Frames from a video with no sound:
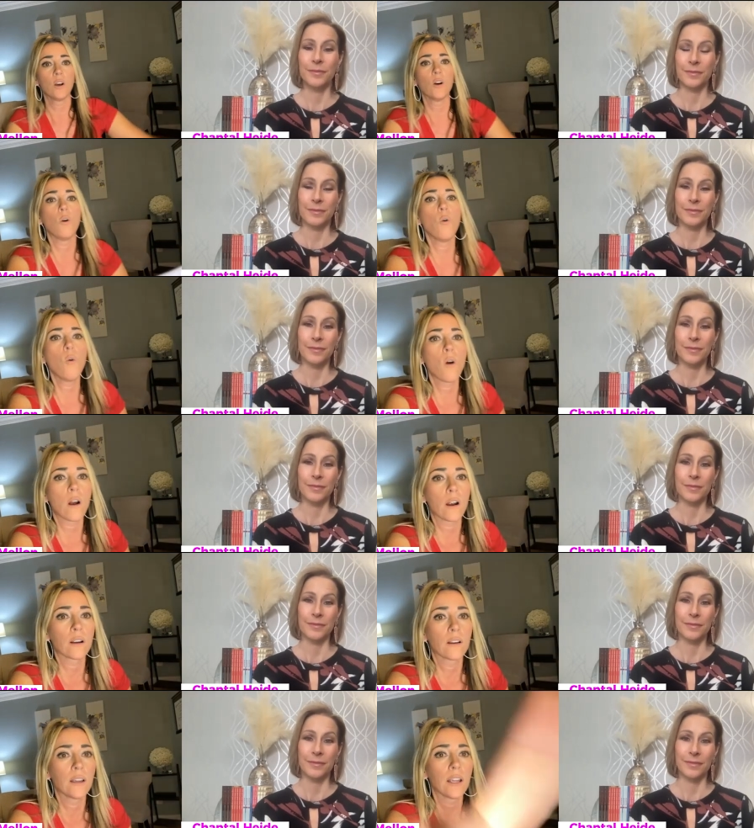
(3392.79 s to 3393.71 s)
Speaker 1: or
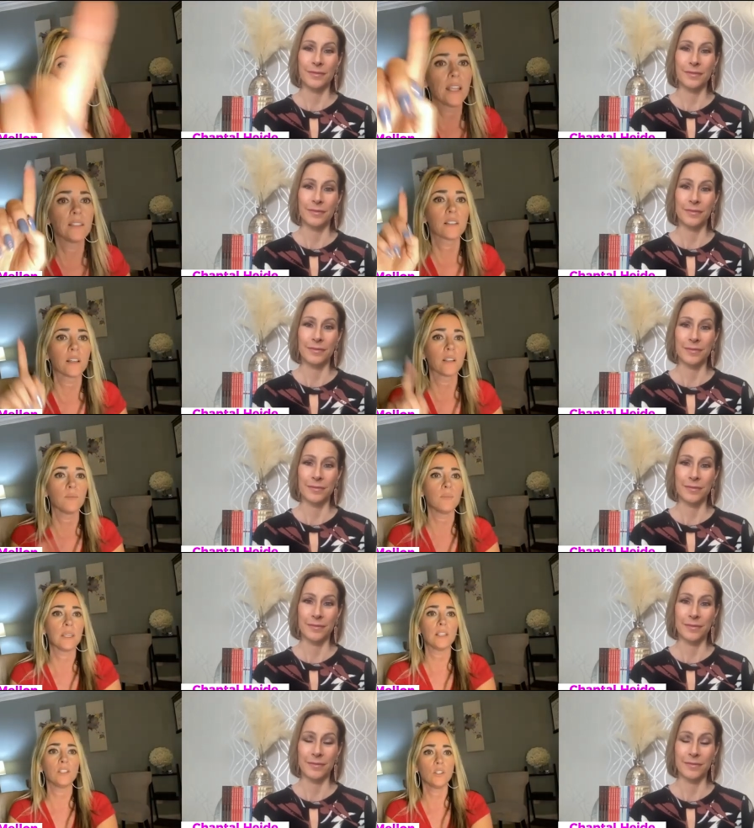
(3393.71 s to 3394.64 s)
it's going to
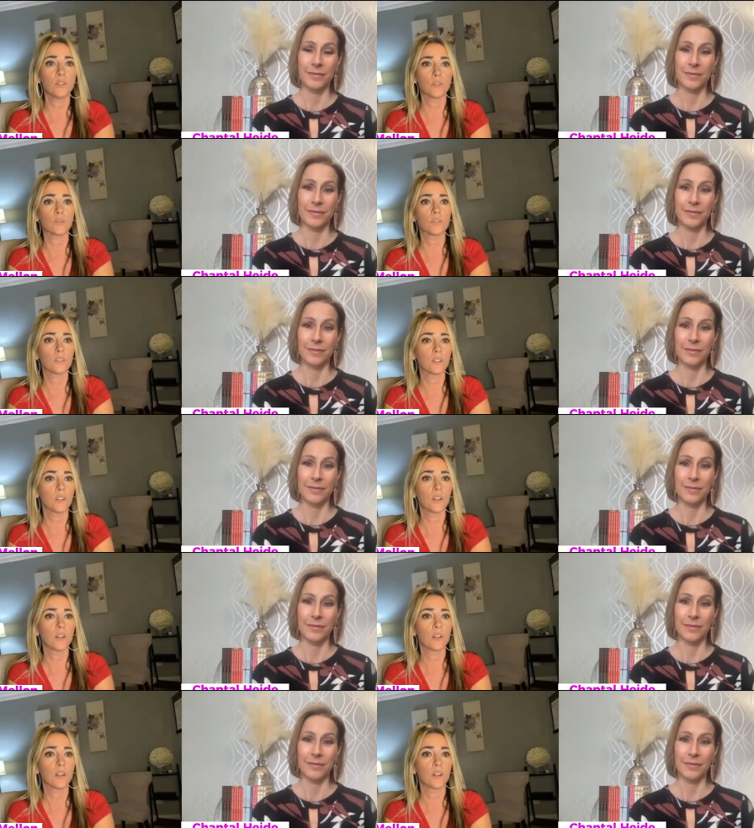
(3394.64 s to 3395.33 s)
be used